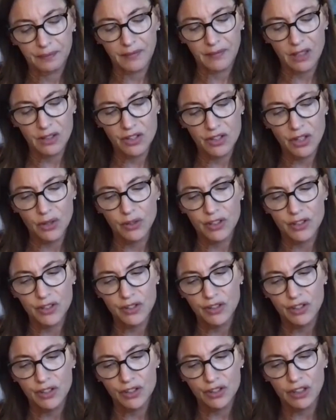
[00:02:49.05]
So
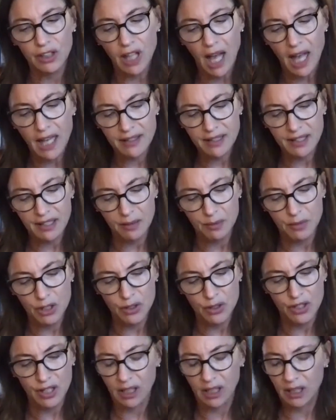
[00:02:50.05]
there's a lot to the
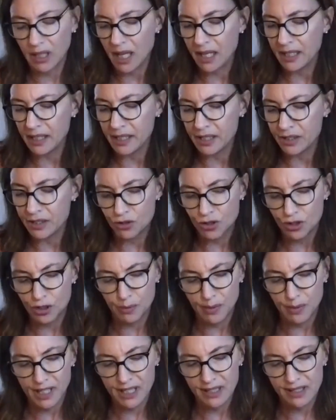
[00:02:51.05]
music, a lot of
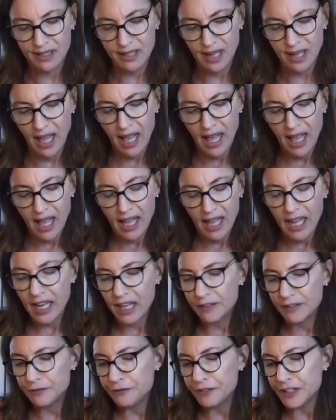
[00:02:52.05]
instruments.
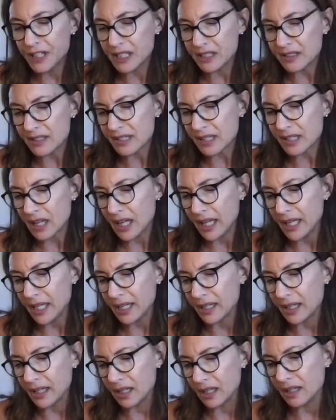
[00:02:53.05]
It feels like
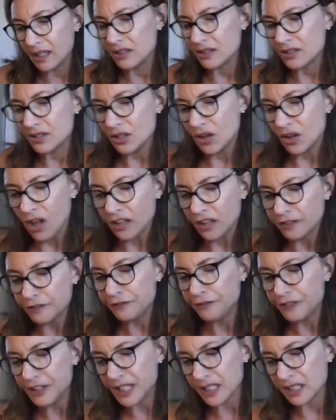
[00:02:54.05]
the song
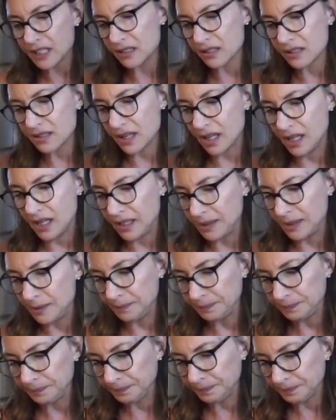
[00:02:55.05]
feels
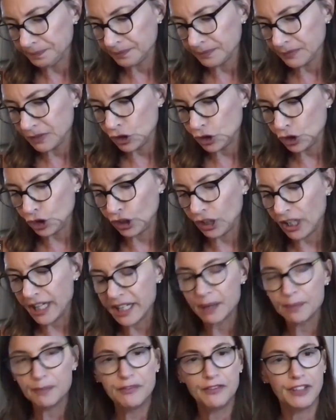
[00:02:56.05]

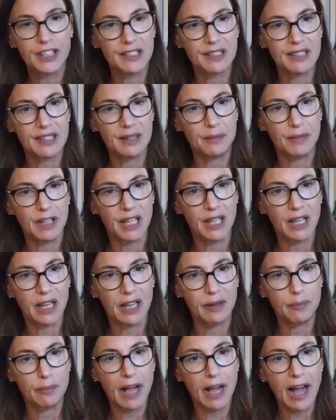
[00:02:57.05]
triumphant to me
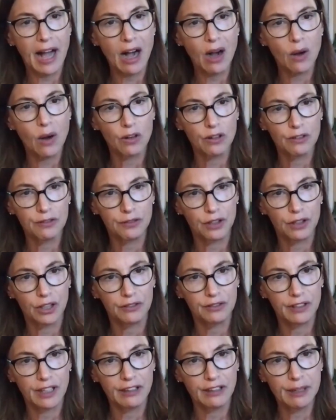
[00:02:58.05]
and powerful,
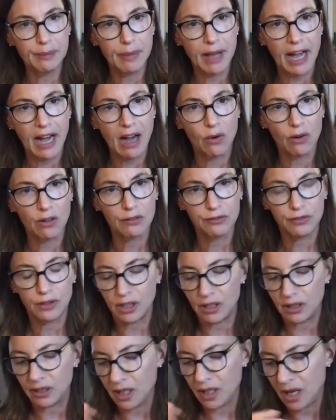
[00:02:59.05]
very
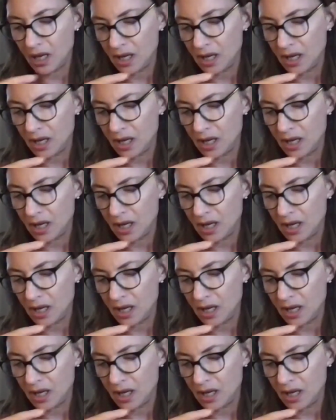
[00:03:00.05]
powerful.